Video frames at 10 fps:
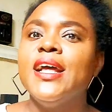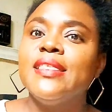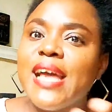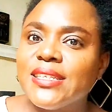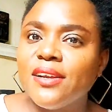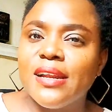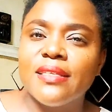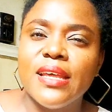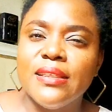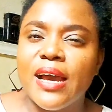That's another
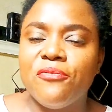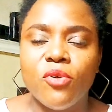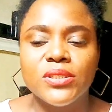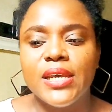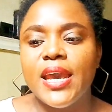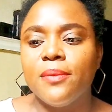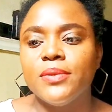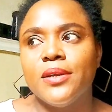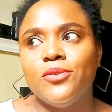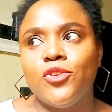thing that 40
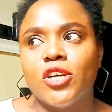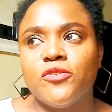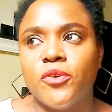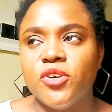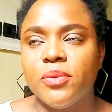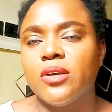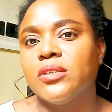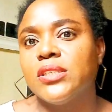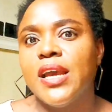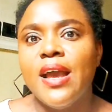help does for you
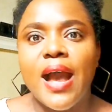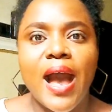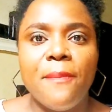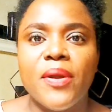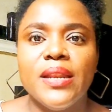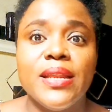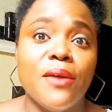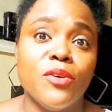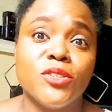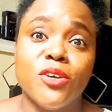because apparently
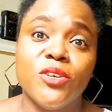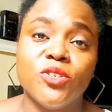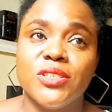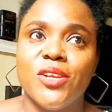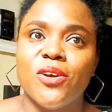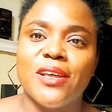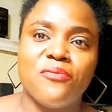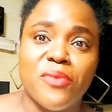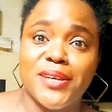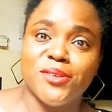I've also, also seen other
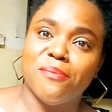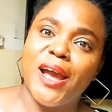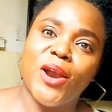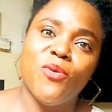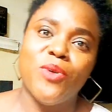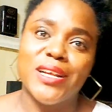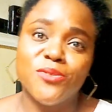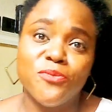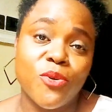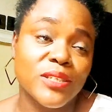friends of mine who are
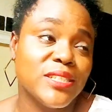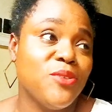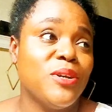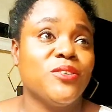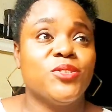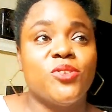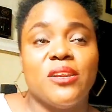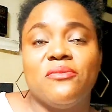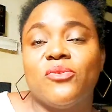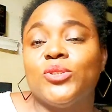40, who are just
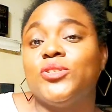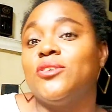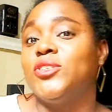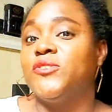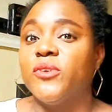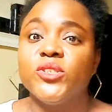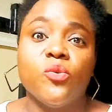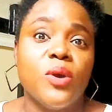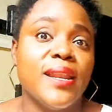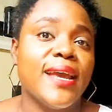turning 40 or just
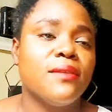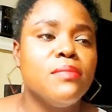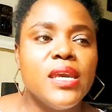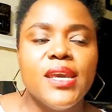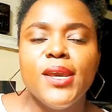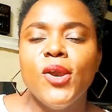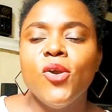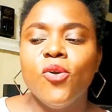41 like me,